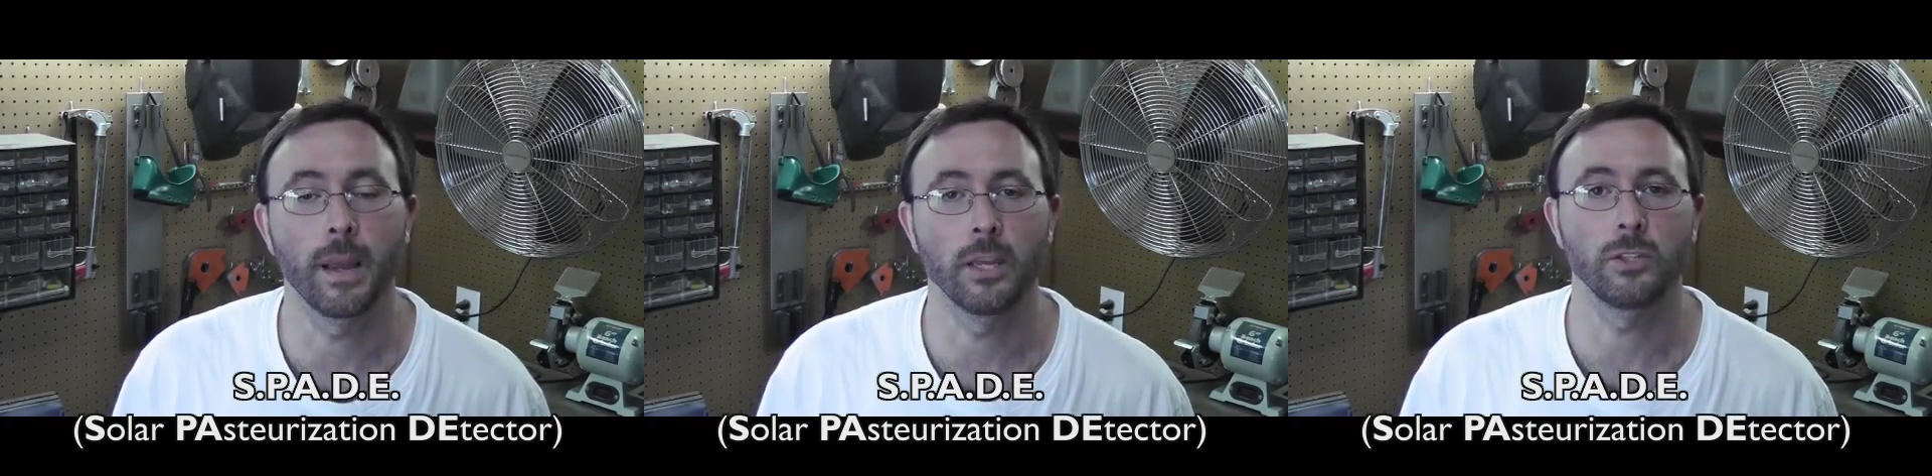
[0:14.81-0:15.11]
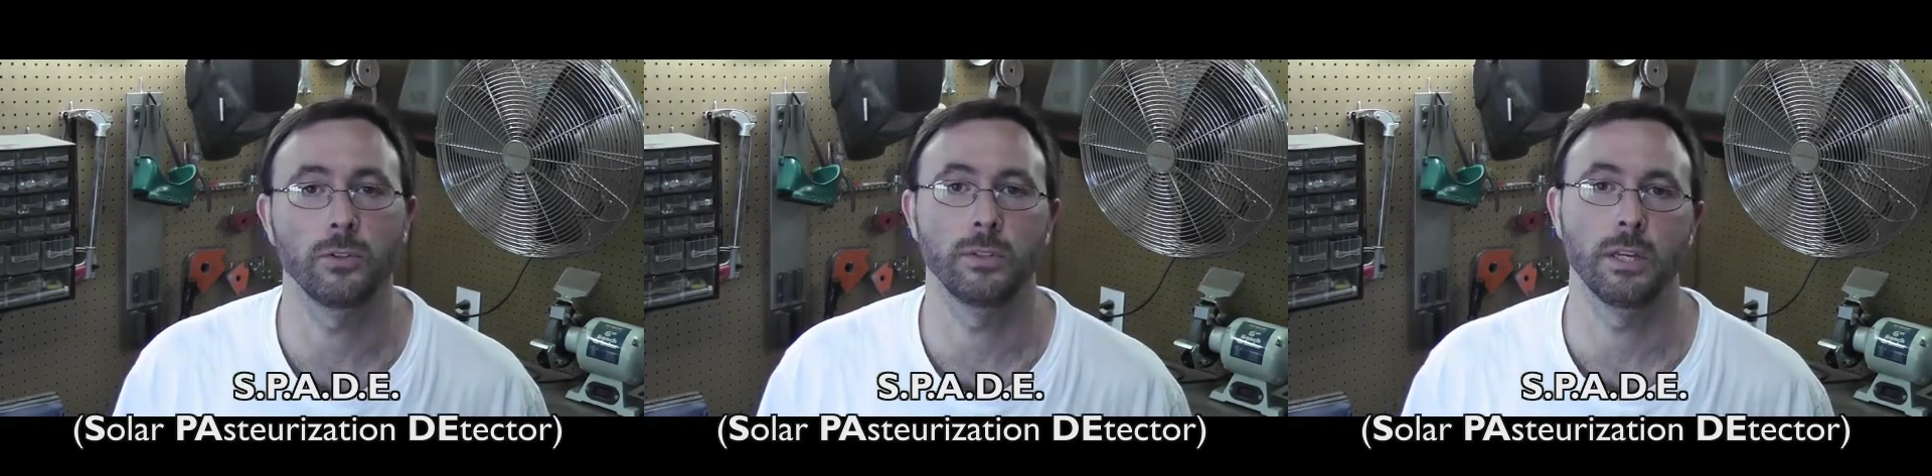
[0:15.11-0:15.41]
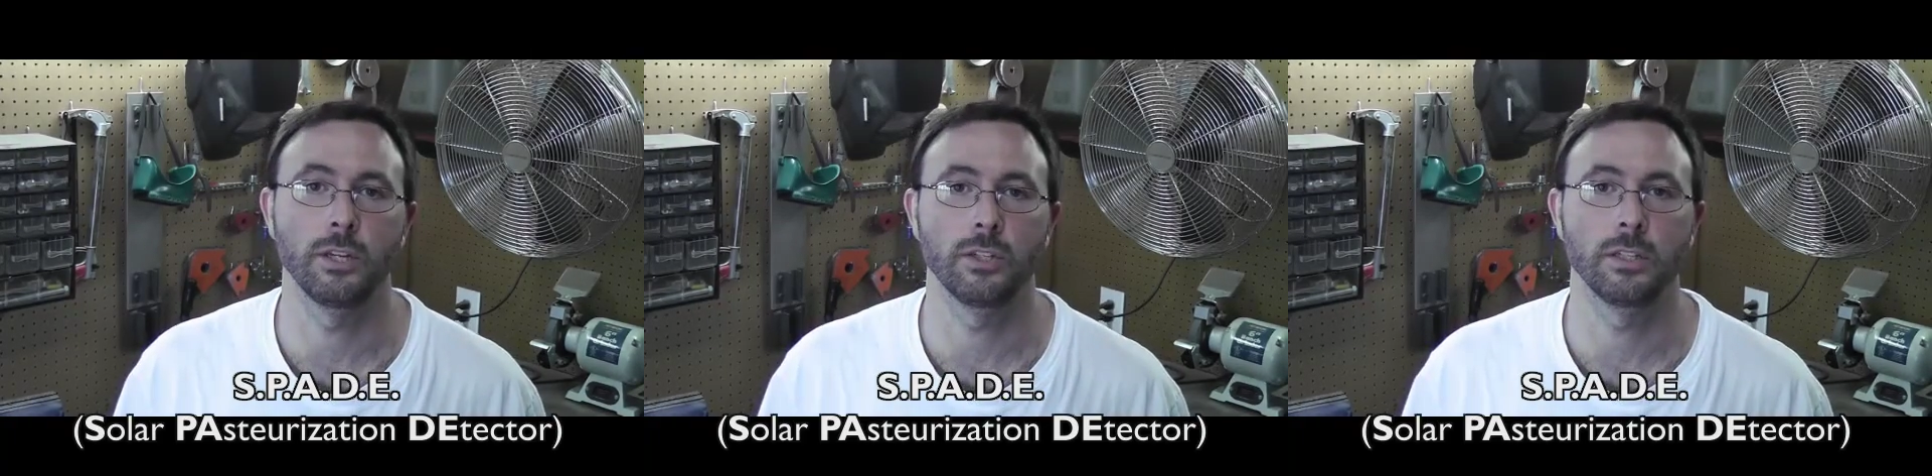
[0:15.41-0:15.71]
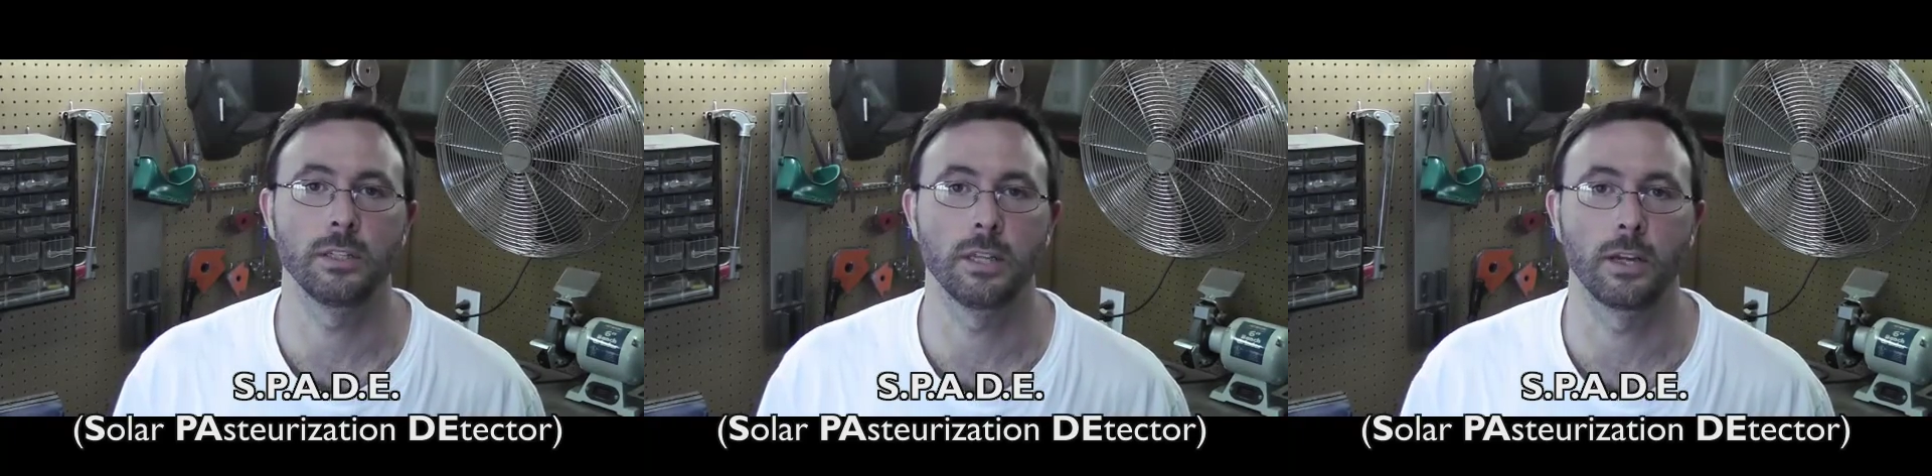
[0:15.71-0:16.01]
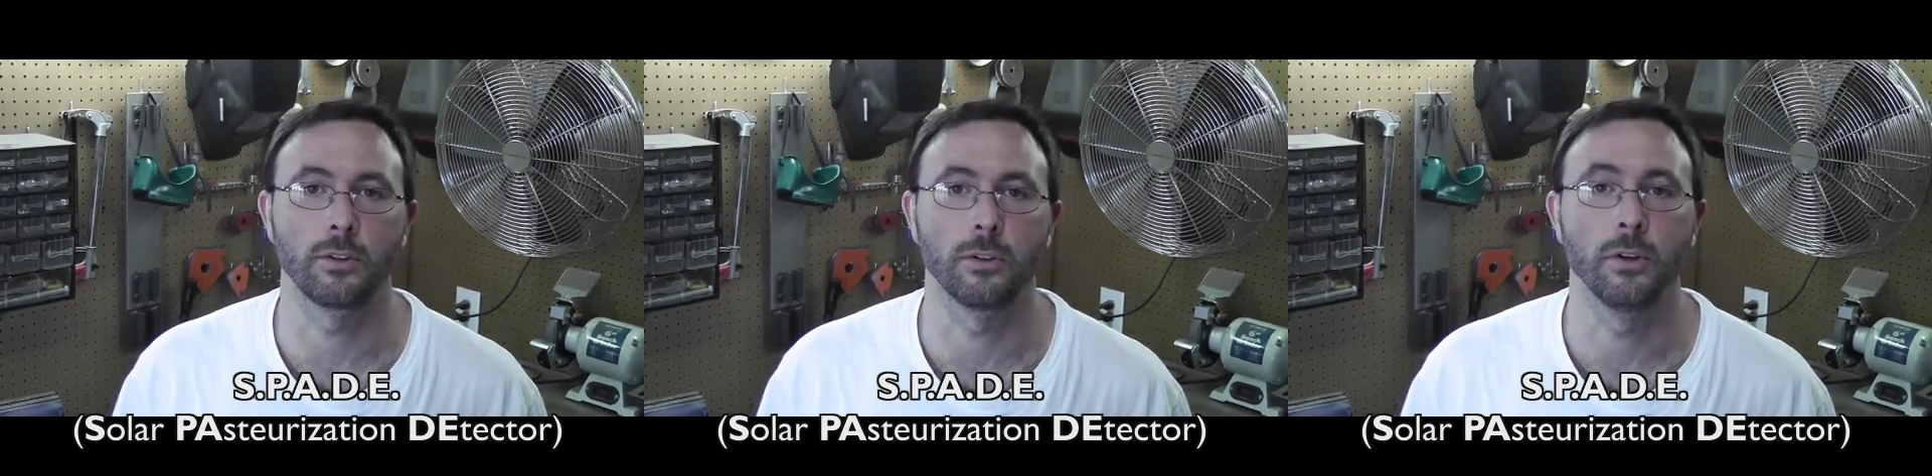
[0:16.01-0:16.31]
Pasteurization
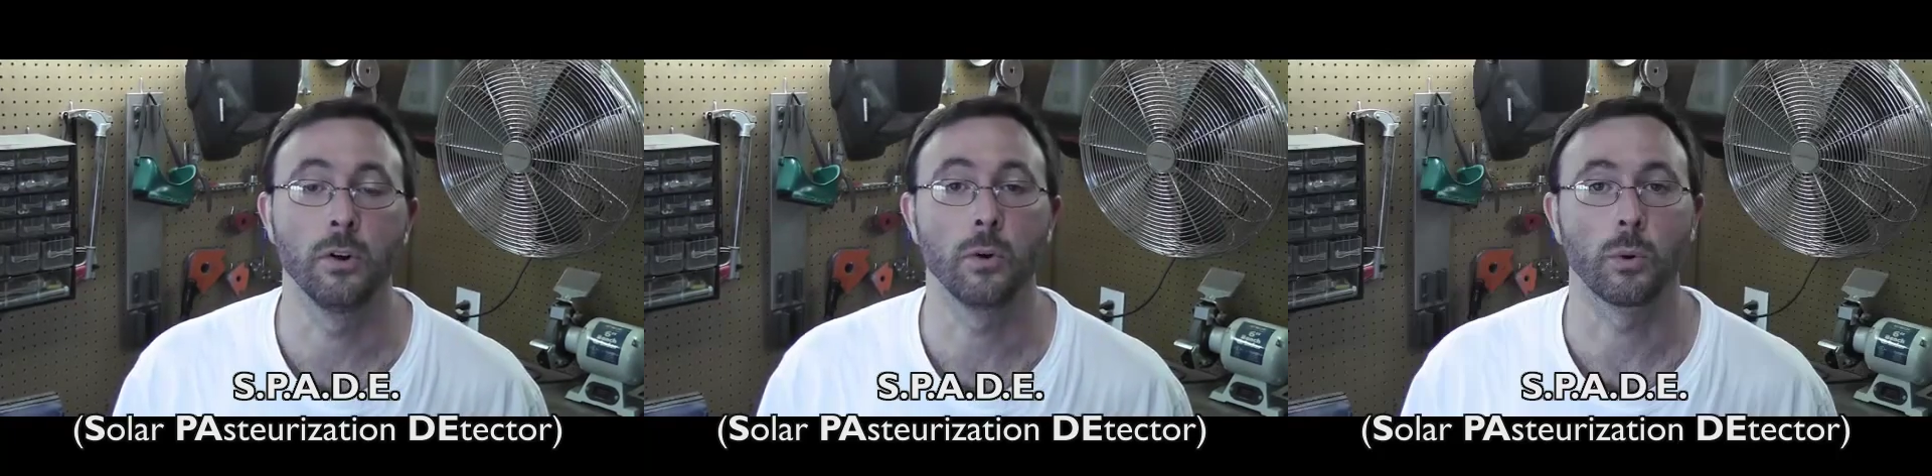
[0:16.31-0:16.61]
Detector,